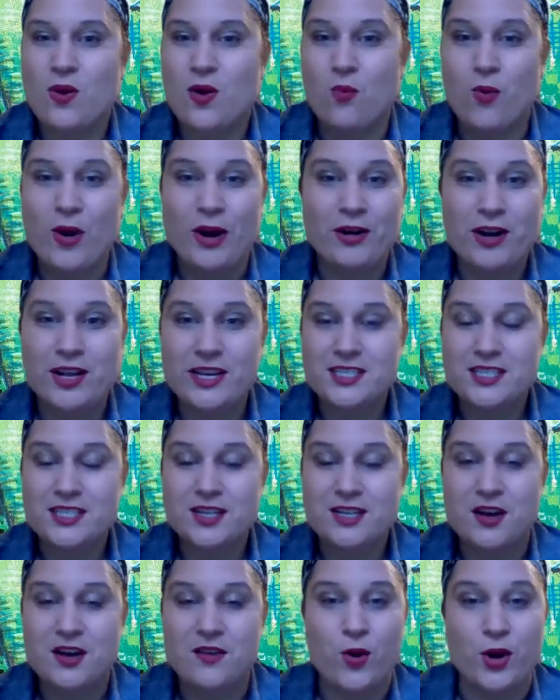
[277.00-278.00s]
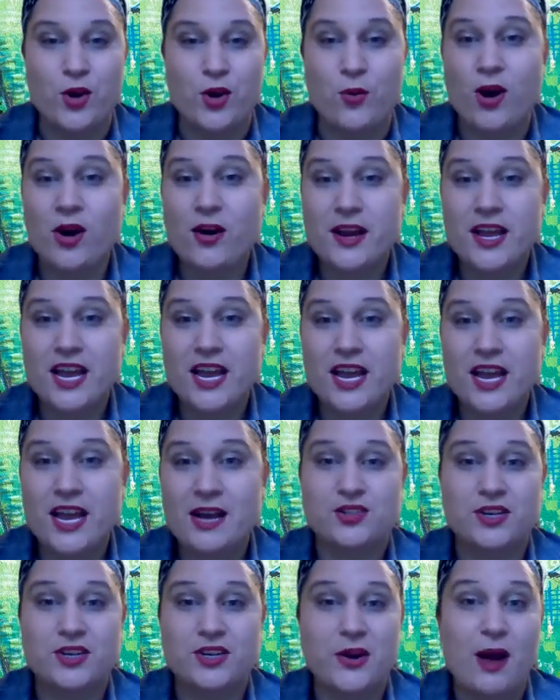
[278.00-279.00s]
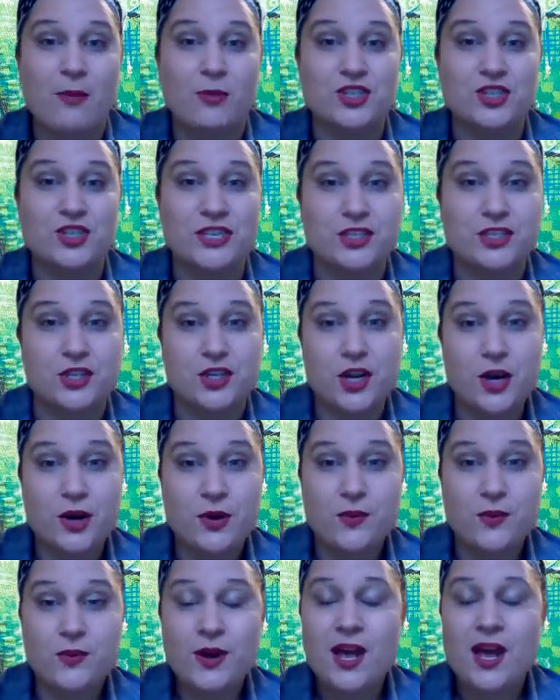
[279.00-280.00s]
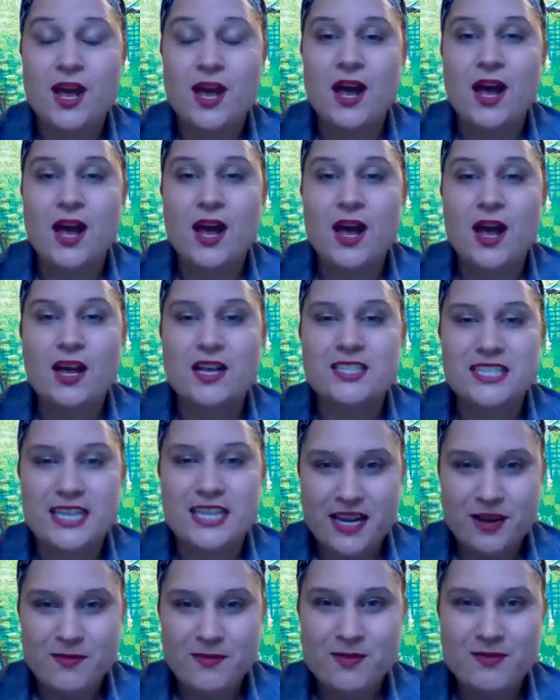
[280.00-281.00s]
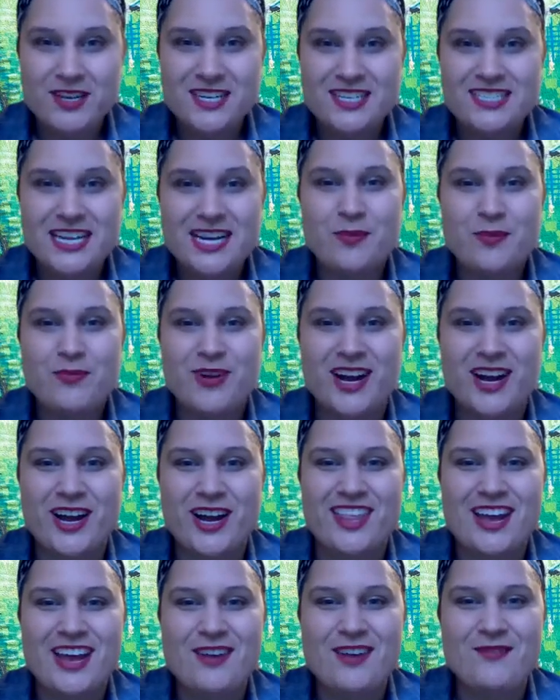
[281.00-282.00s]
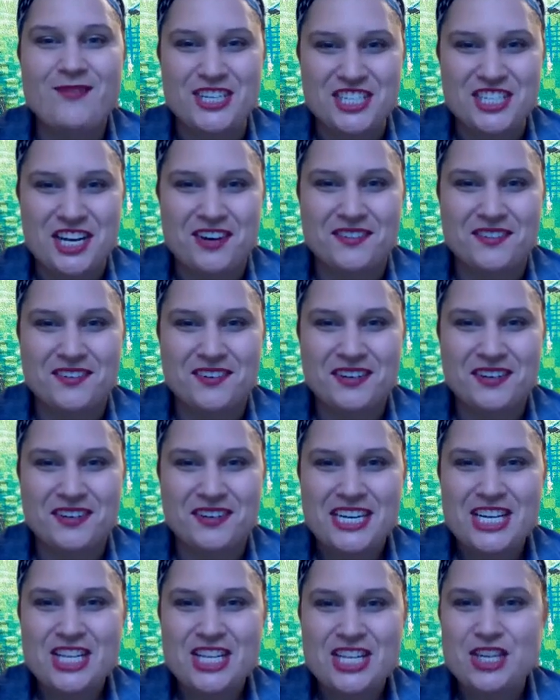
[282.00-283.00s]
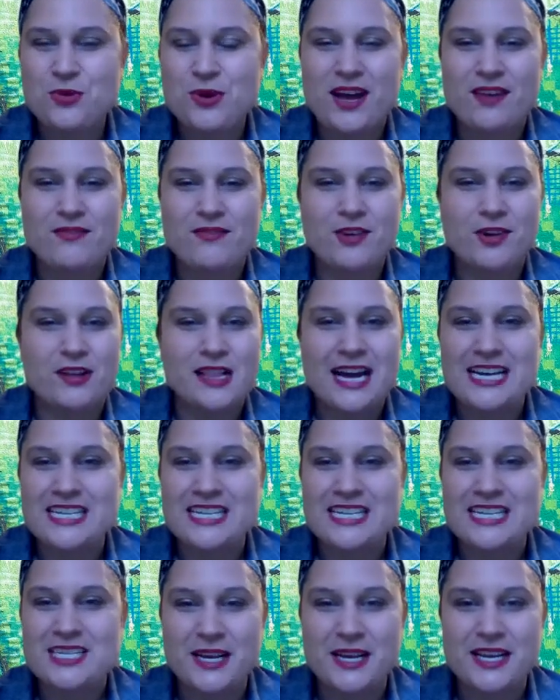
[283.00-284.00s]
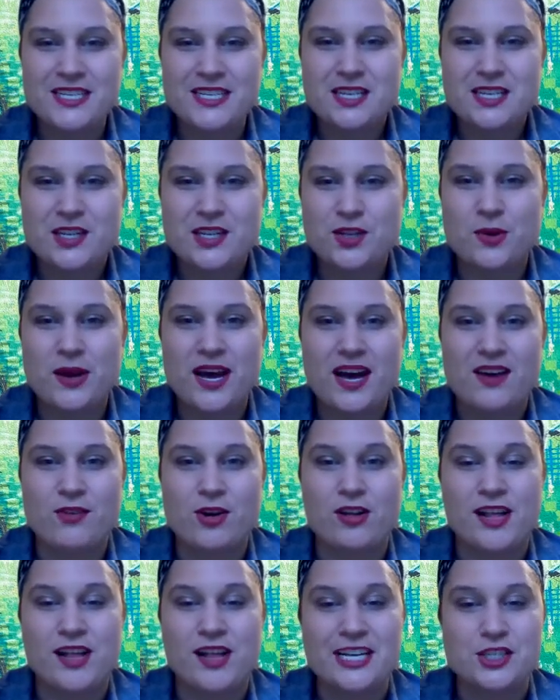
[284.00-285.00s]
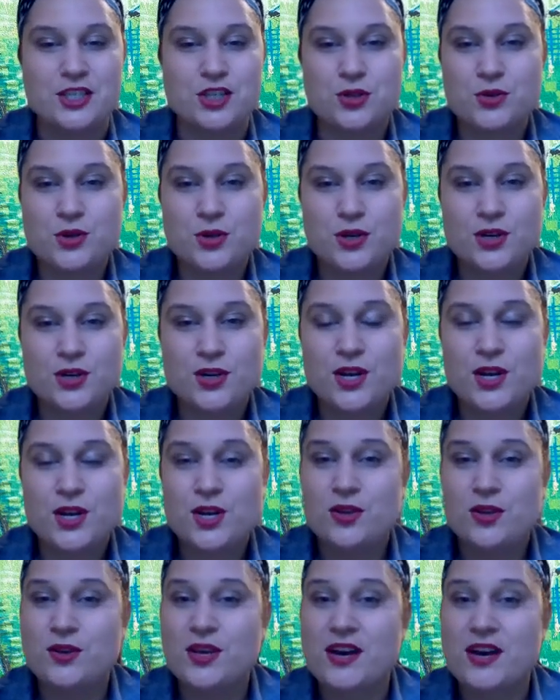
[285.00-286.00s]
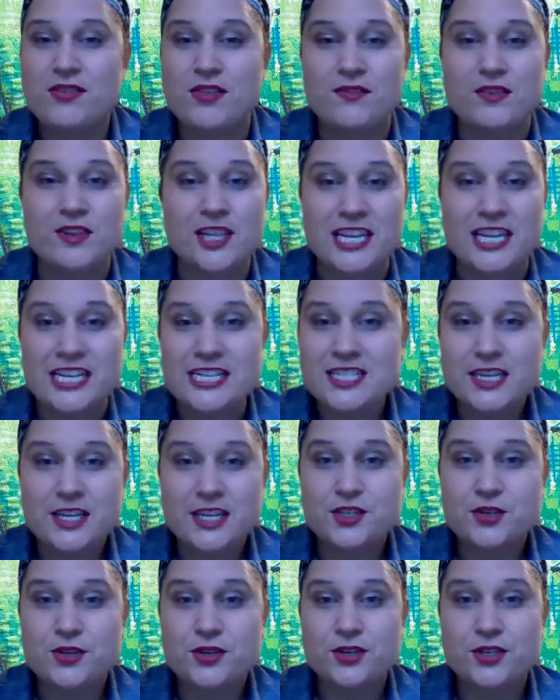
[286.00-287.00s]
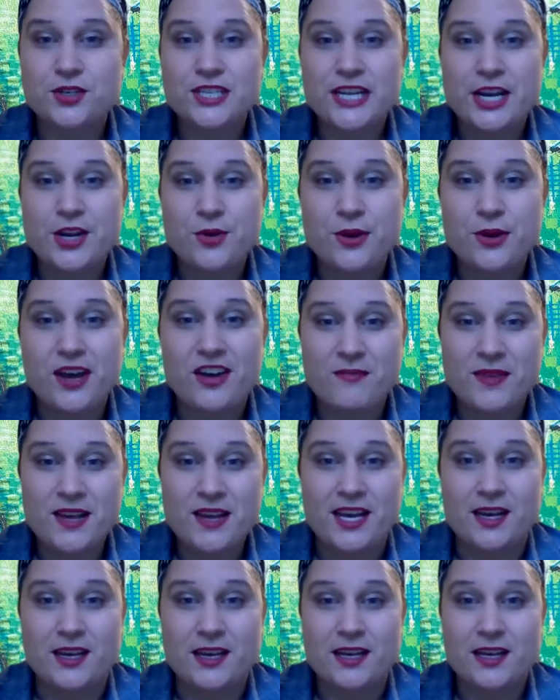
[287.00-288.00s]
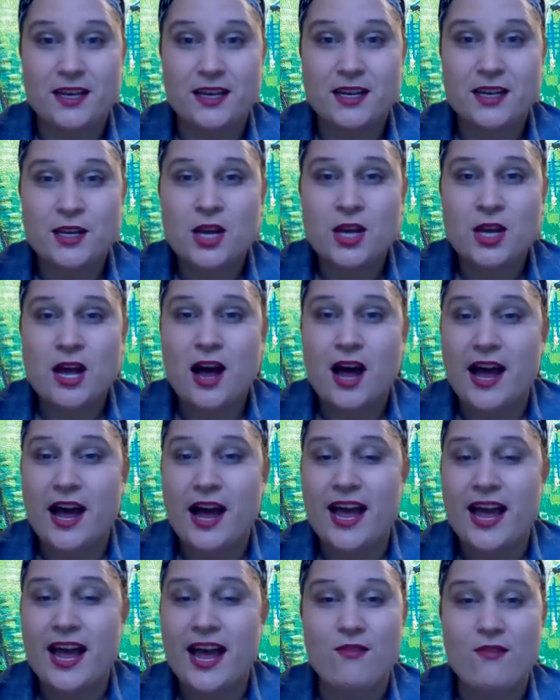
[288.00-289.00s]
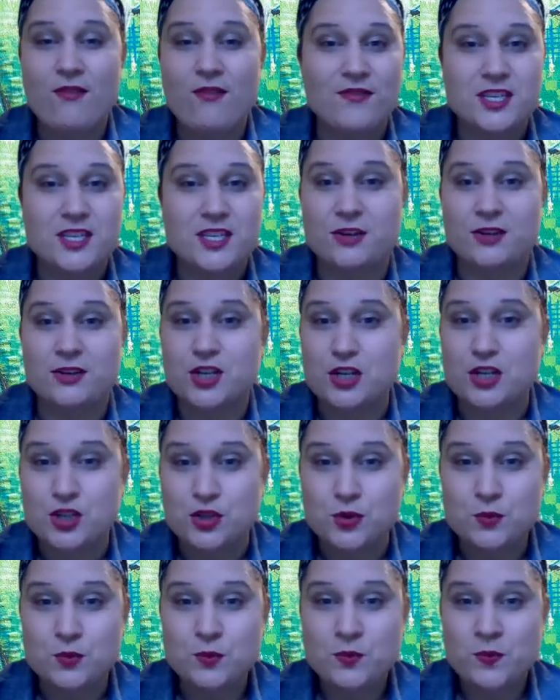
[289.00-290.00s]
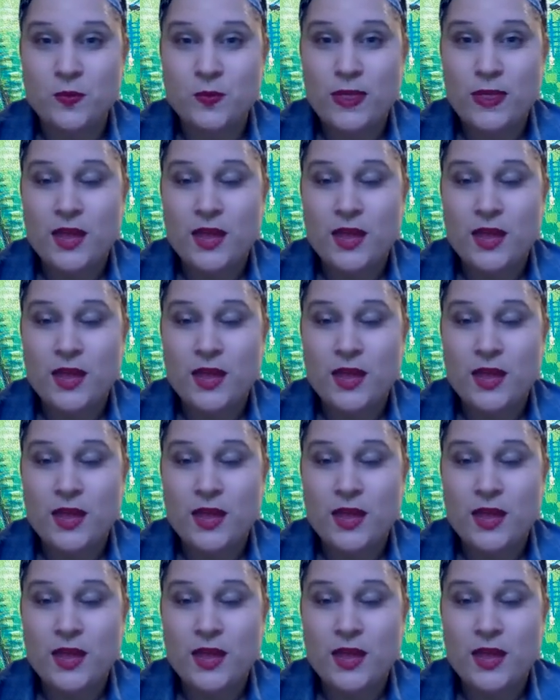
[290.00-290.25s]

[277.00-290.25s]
awareness of where you are in chemistry and how much you need to know, take a moment, take a breath, and reach out. You have your classmates, you have our class tutor, you have the Valencia tutors, and you have me. I have office hours on Zoom.